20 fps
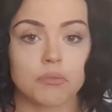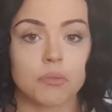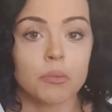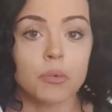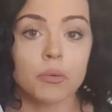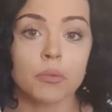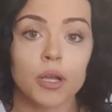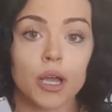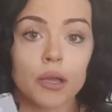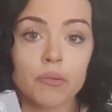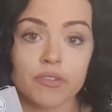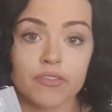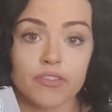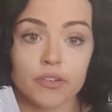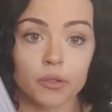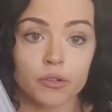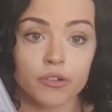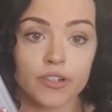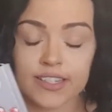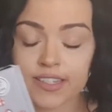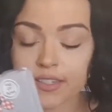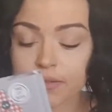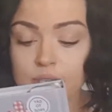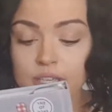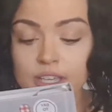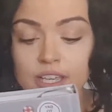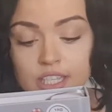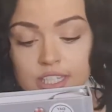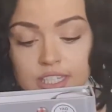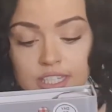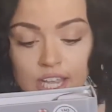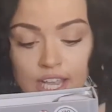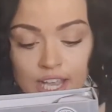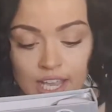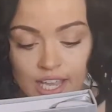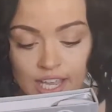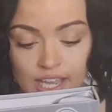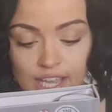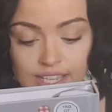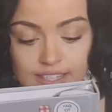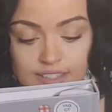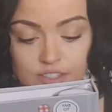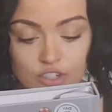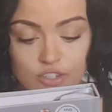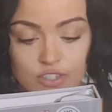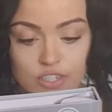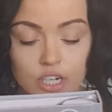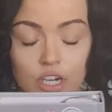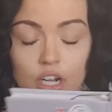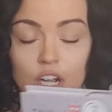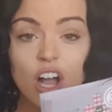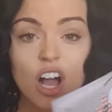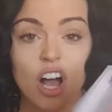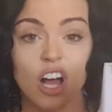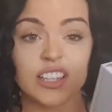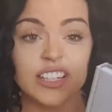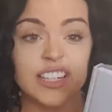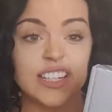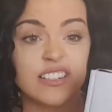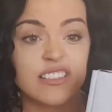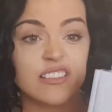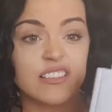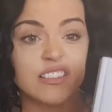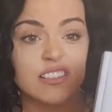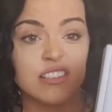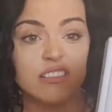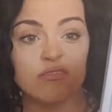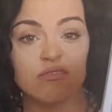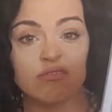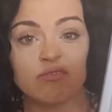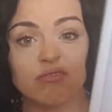that my mum got me from Christmas. It's just a Collins